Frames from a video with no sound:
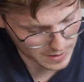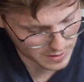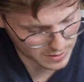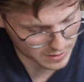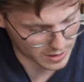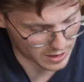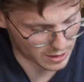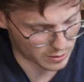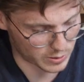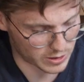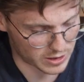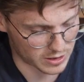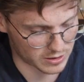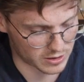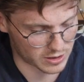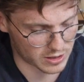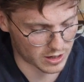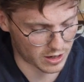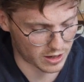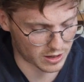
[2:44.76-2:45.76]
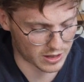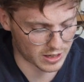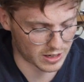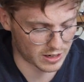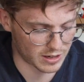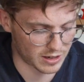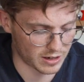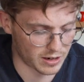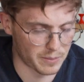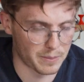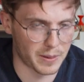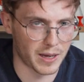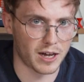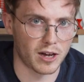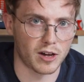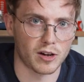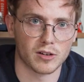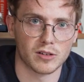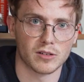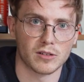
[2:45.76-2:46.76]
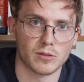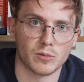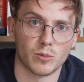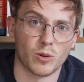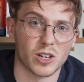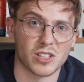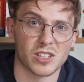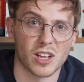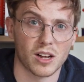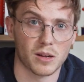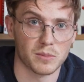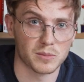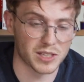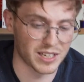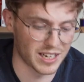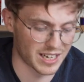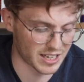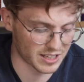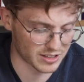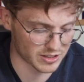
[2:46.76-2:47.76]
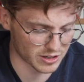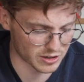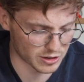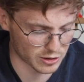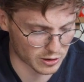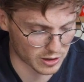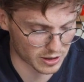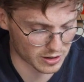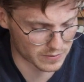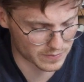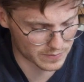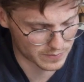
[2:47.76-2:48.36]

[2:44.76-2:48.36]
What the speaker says: Now we can start thinking about what his arms and legs are doing.